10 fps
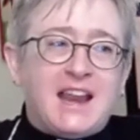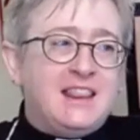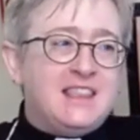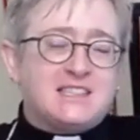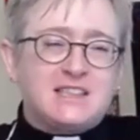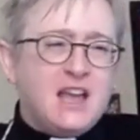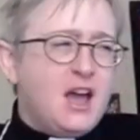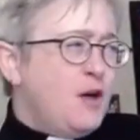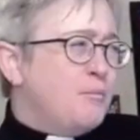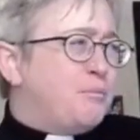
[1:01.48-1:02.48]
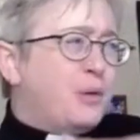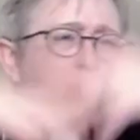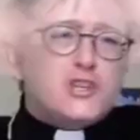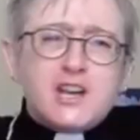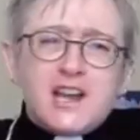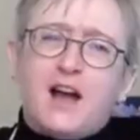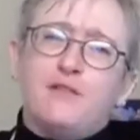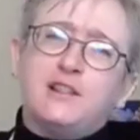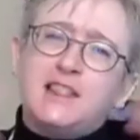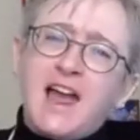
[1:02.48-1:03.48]
in this burgeoning of
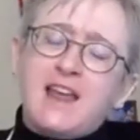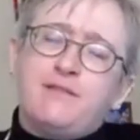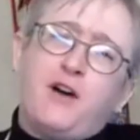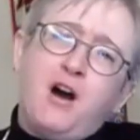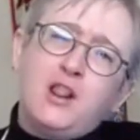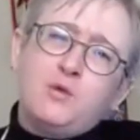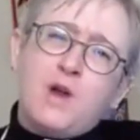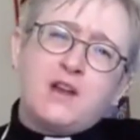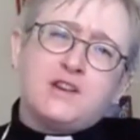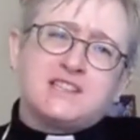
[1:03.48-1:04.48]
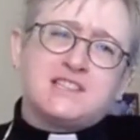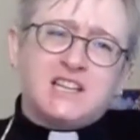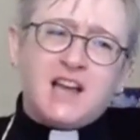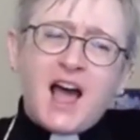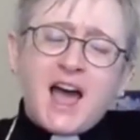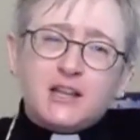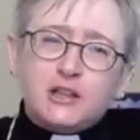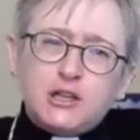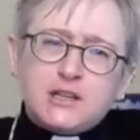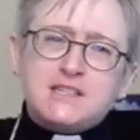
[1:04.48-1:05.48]
life all around us. God
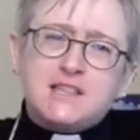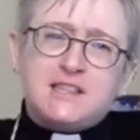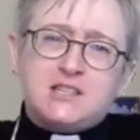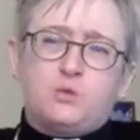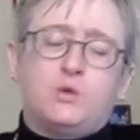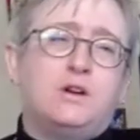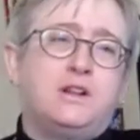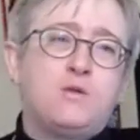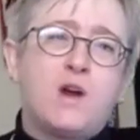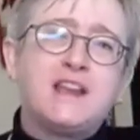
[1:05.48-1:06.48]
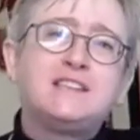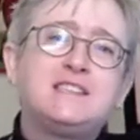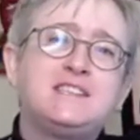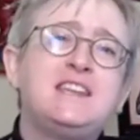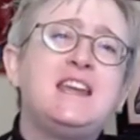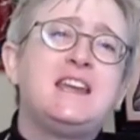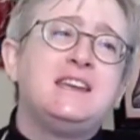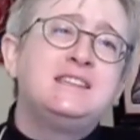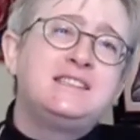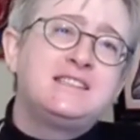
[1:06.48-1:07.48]
looks at this world and what he
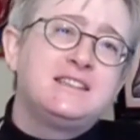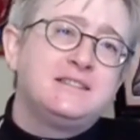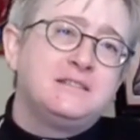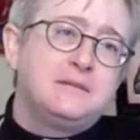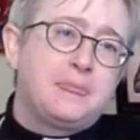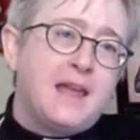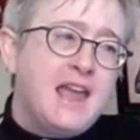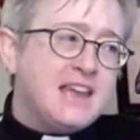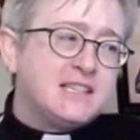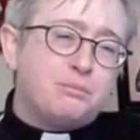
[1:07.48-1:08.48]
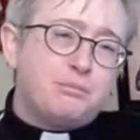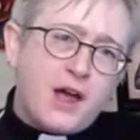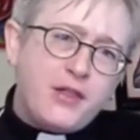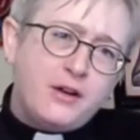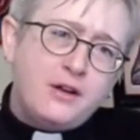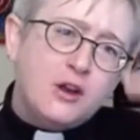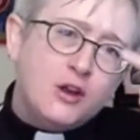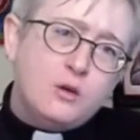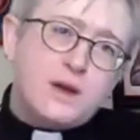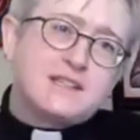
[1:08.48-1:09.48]
sees is a brother
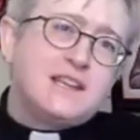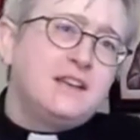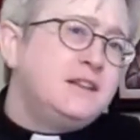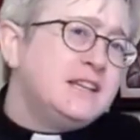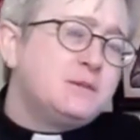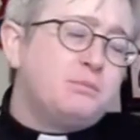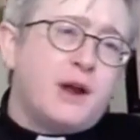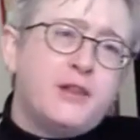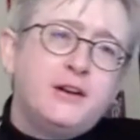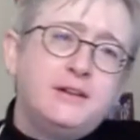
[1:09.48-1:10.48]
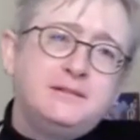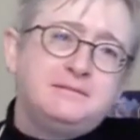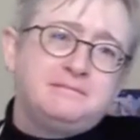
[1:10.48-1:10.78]
who has killed his brother